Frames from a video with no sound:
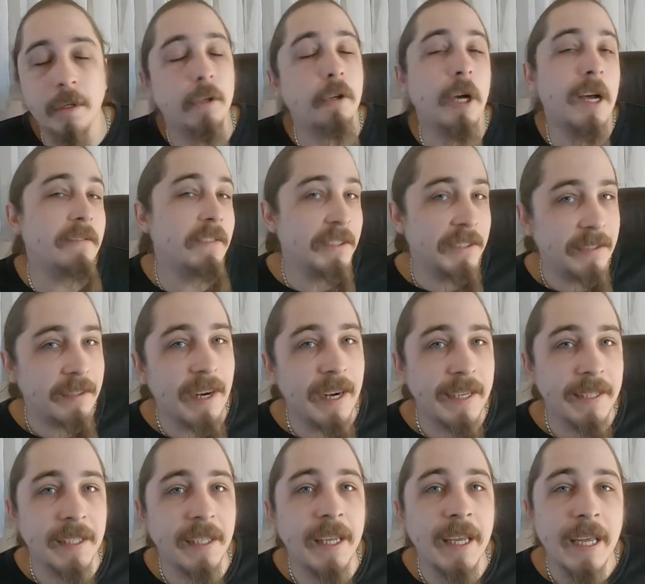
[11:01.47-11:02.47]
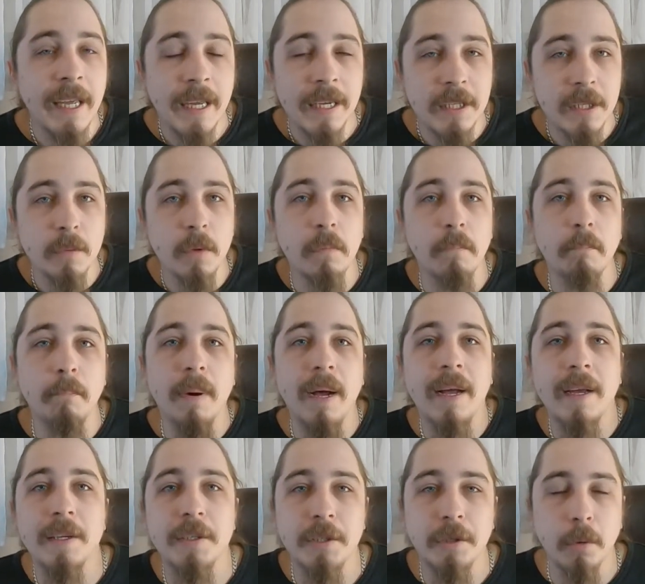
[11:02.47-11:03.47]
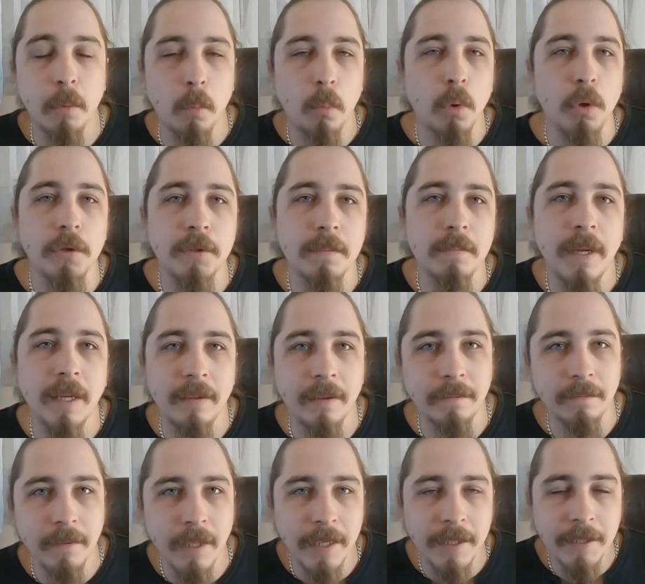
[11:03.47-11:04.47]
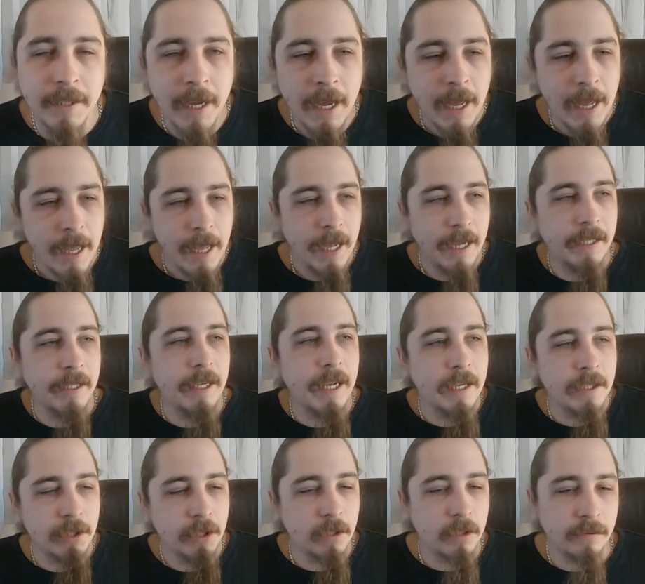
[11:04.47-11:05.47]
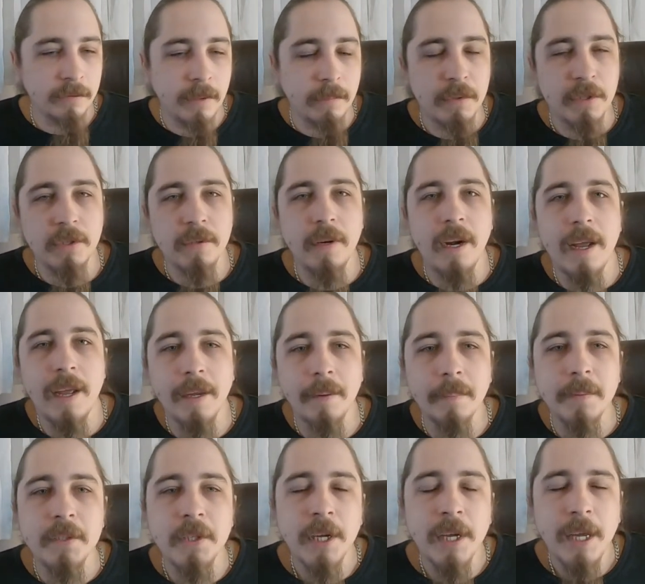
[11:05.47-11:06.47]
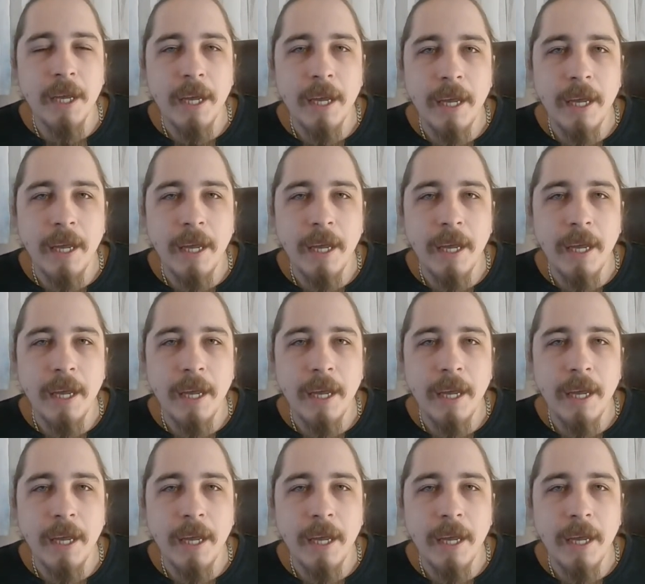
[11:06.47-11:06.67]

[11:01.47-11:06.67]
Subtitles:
you haven't tried it and someone buys your watermelon, right, and it has all of them stripes,